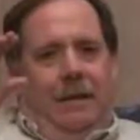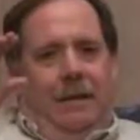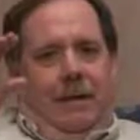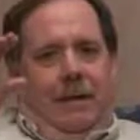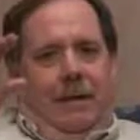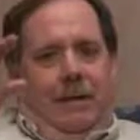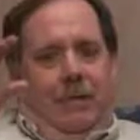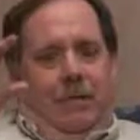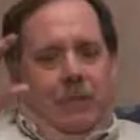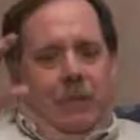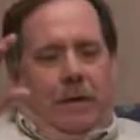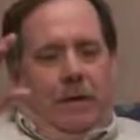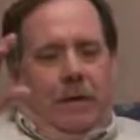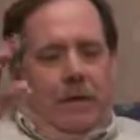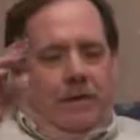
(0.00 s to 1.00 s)
and
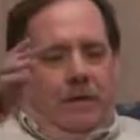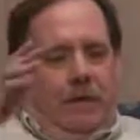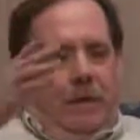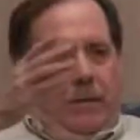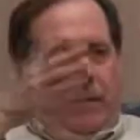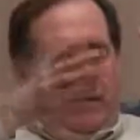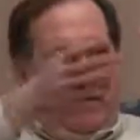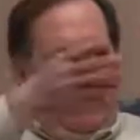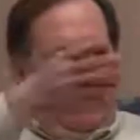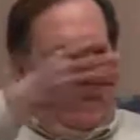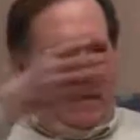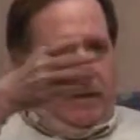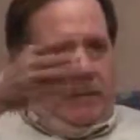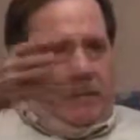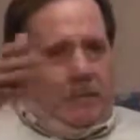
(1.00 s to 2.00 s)
shortly after that, we
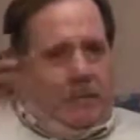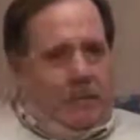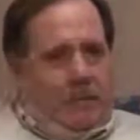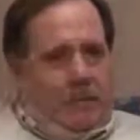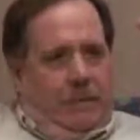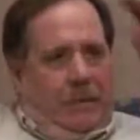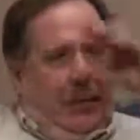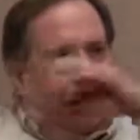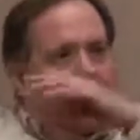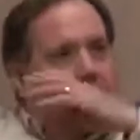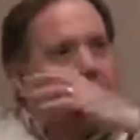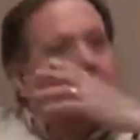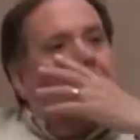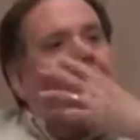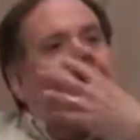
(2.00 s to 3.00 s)
split
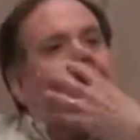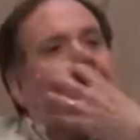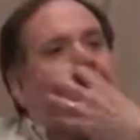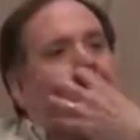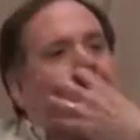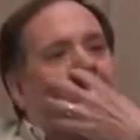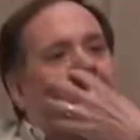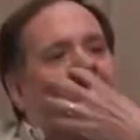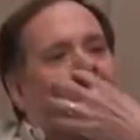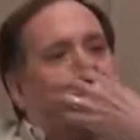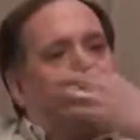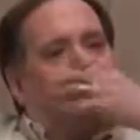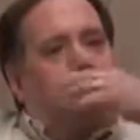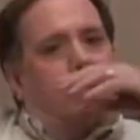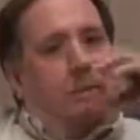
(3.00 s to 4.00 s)
that
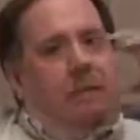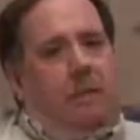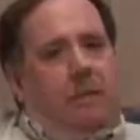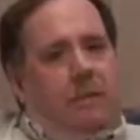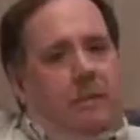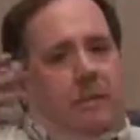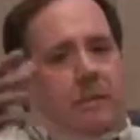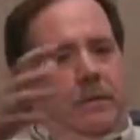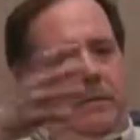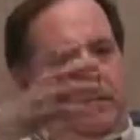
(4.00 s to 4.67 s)
cares to